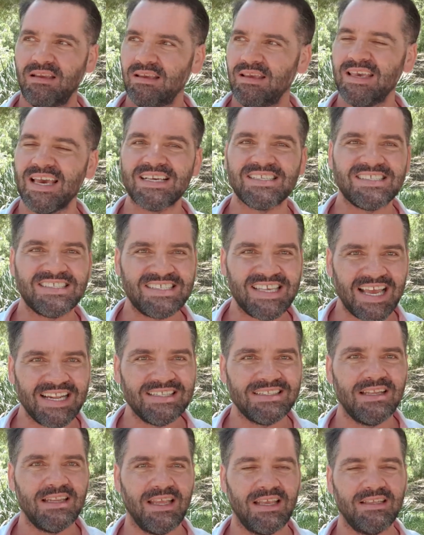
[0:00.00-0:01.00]
he
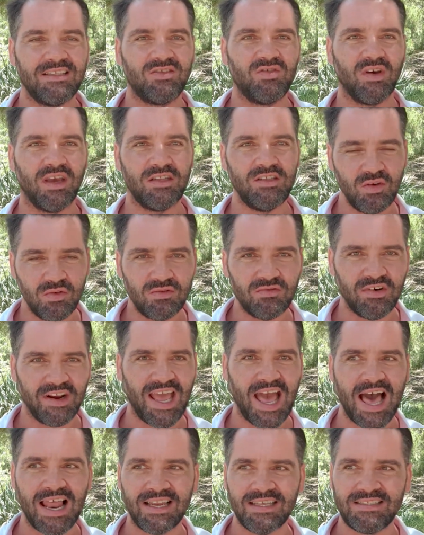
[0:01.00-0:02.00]
ascended into a new
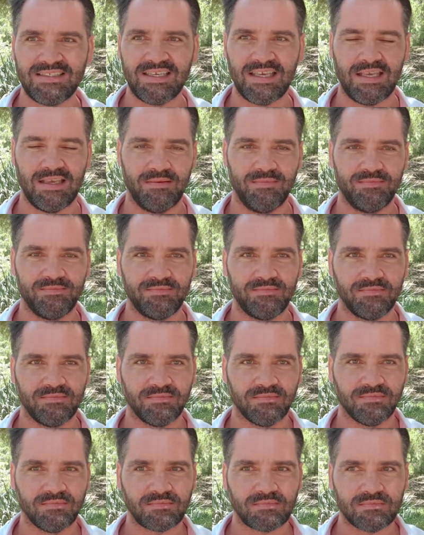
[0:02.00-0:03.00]
reality.
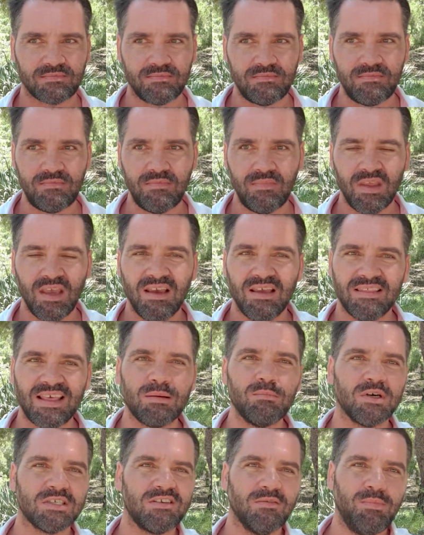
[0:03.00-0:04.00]

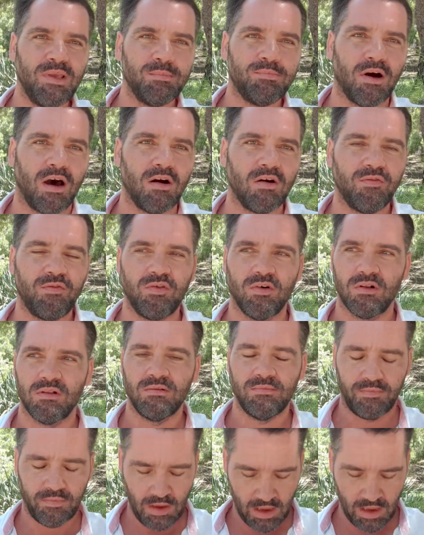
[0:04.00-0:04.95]
That must have been powerful.